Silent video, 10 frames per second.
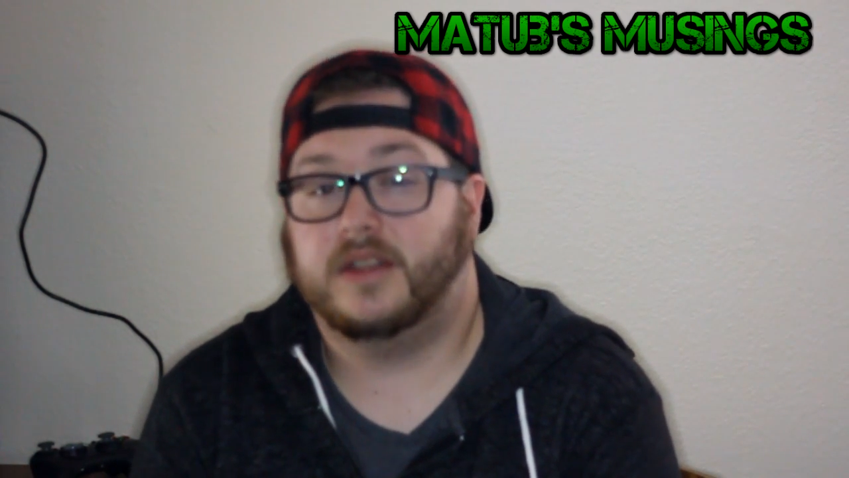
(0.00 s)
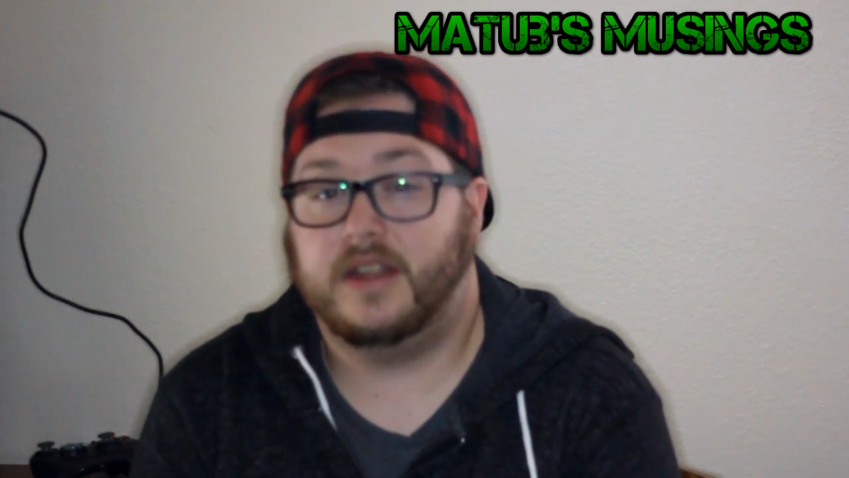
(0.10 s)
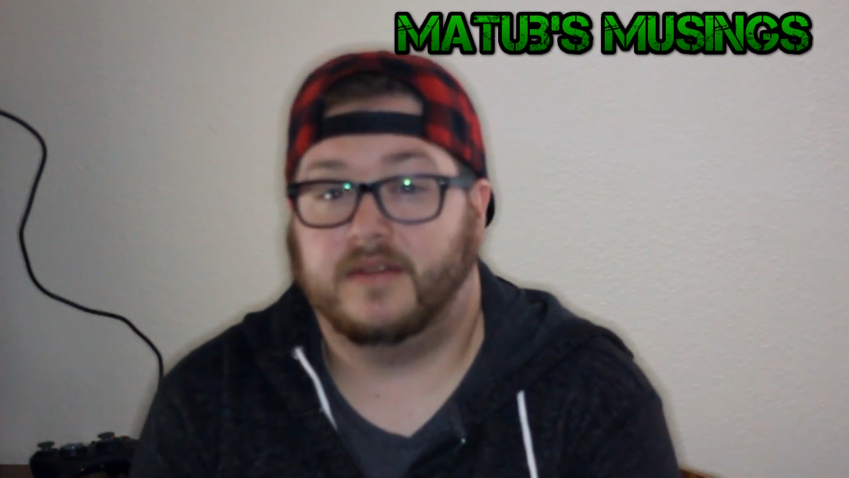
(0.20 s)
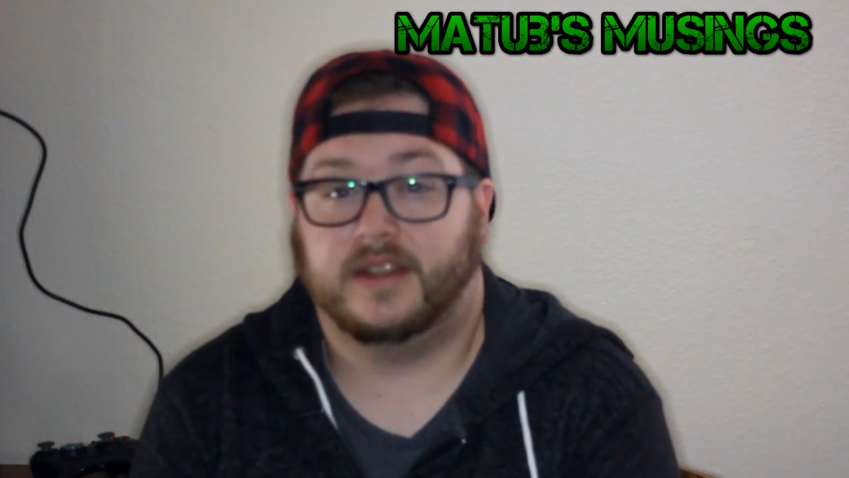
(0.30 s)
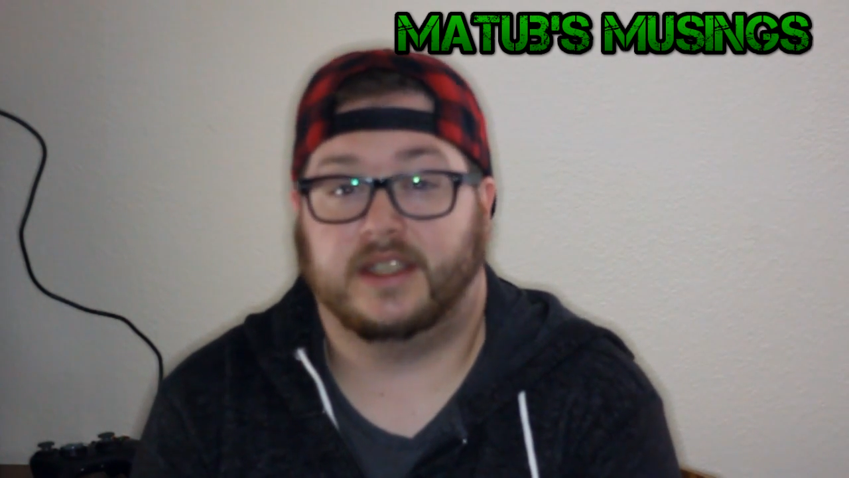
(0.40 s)

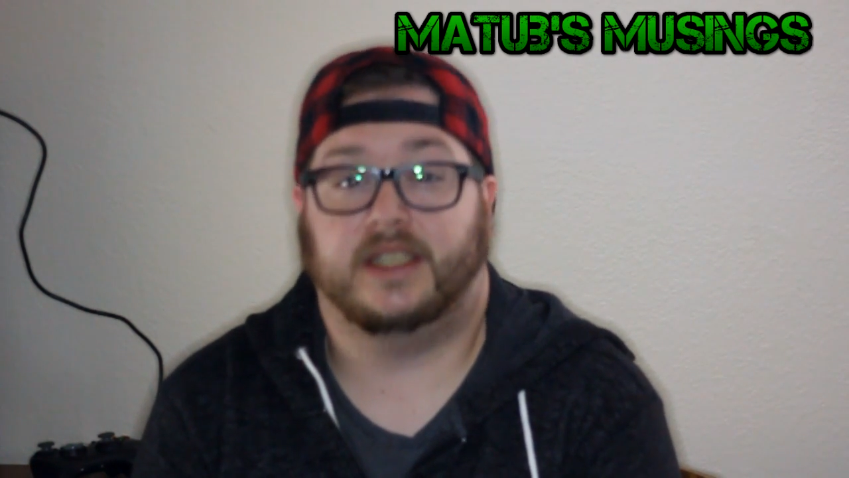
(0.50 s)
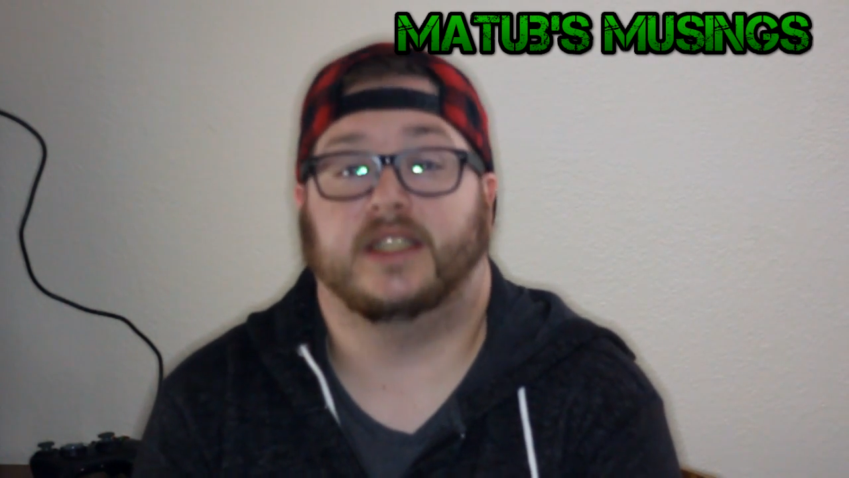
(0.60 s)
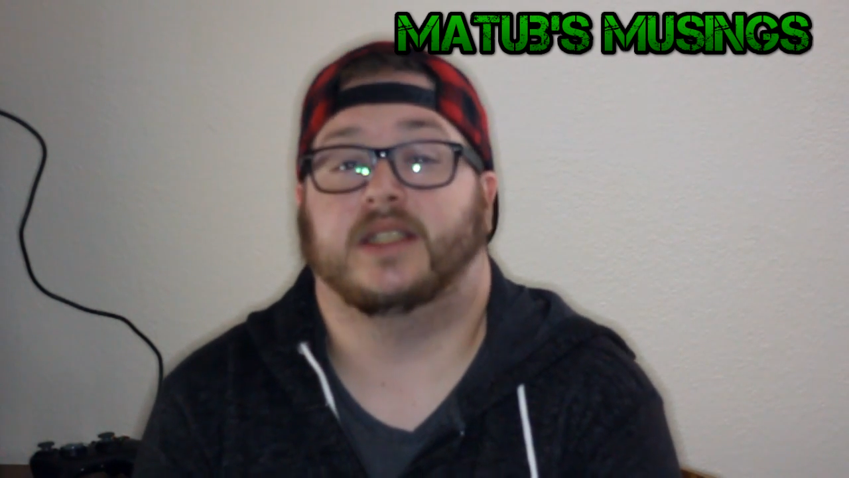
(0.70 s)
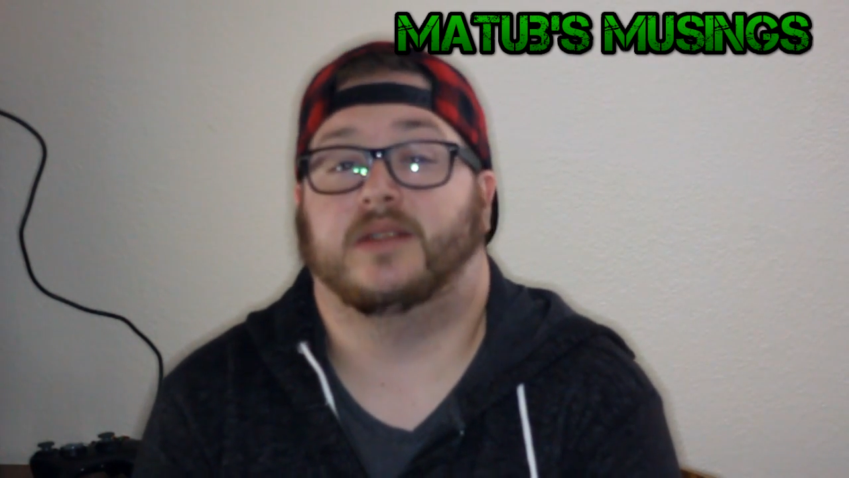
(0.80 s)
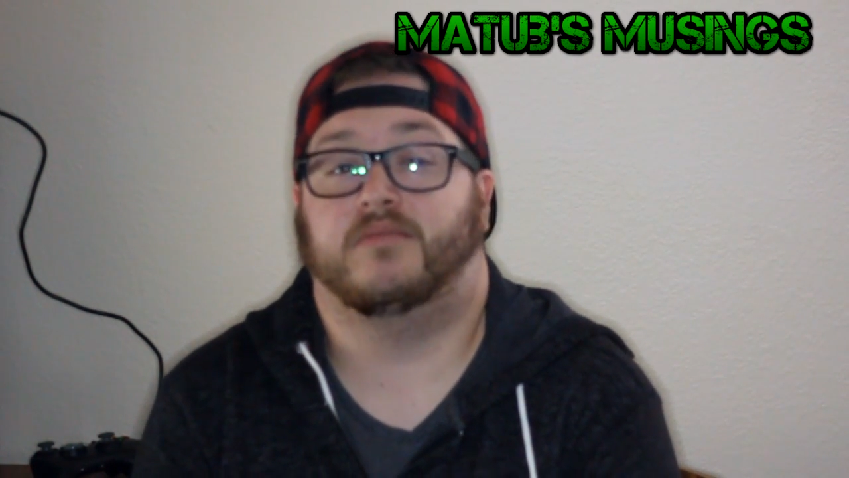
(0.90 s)
defense
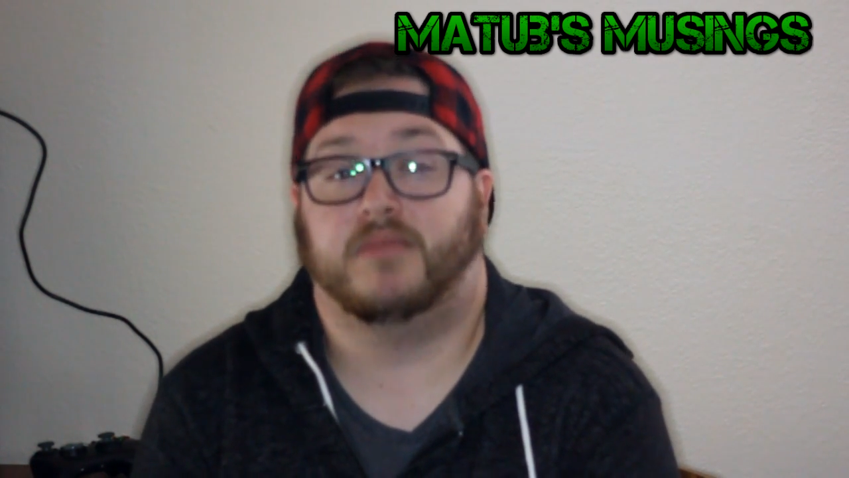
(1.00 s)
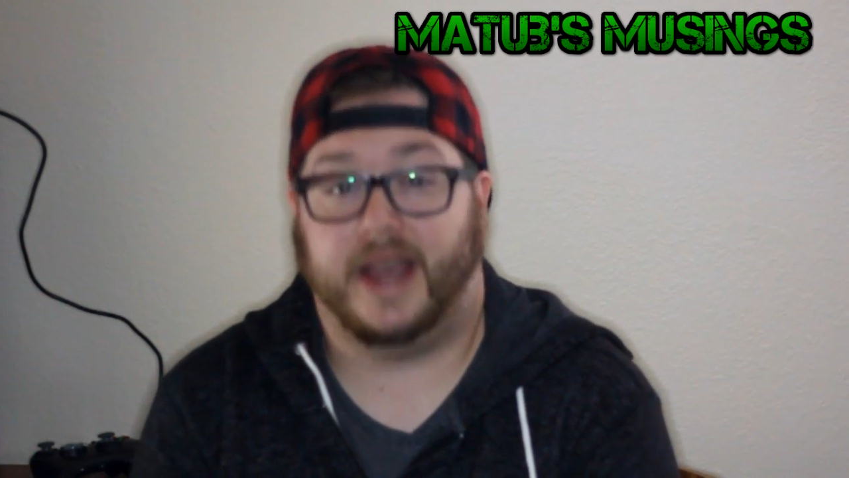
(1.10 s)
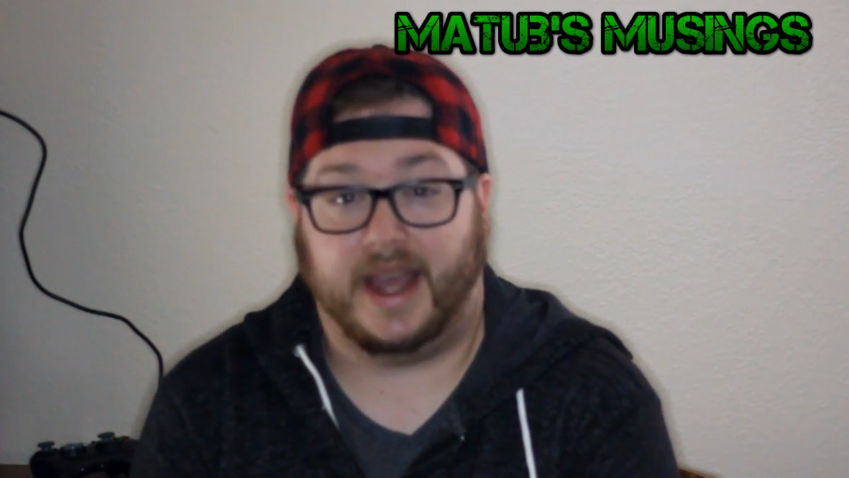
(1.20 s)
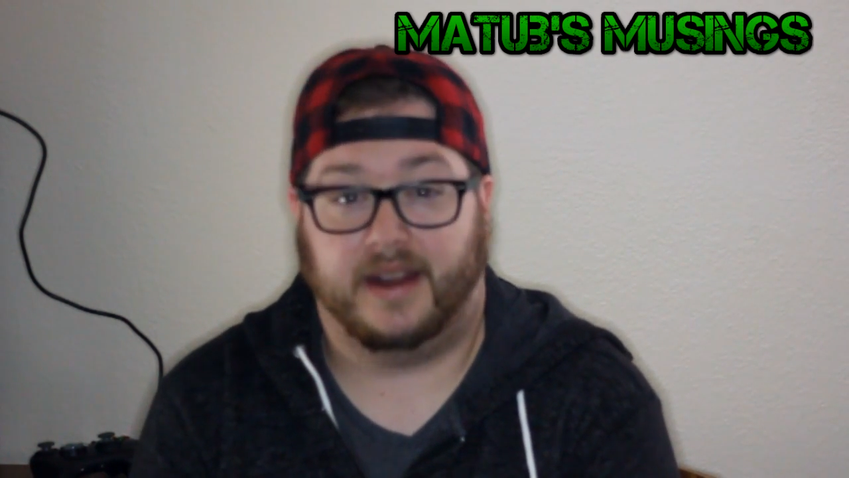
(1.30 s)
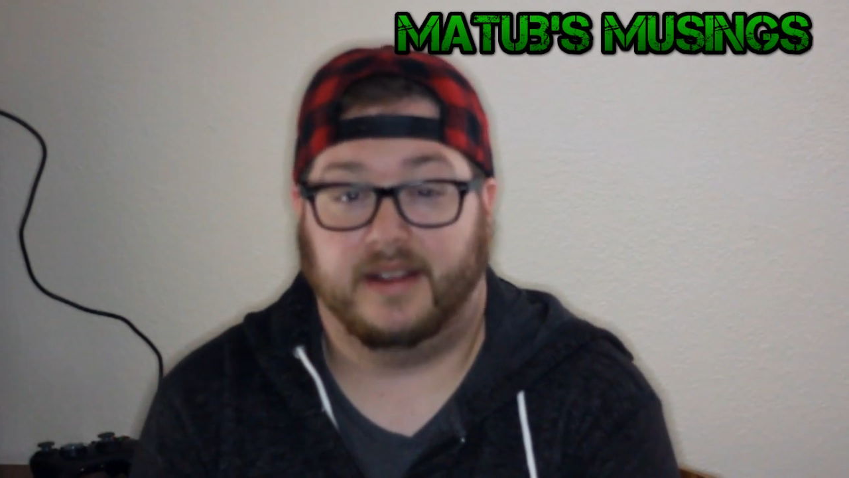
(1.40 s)
is bad.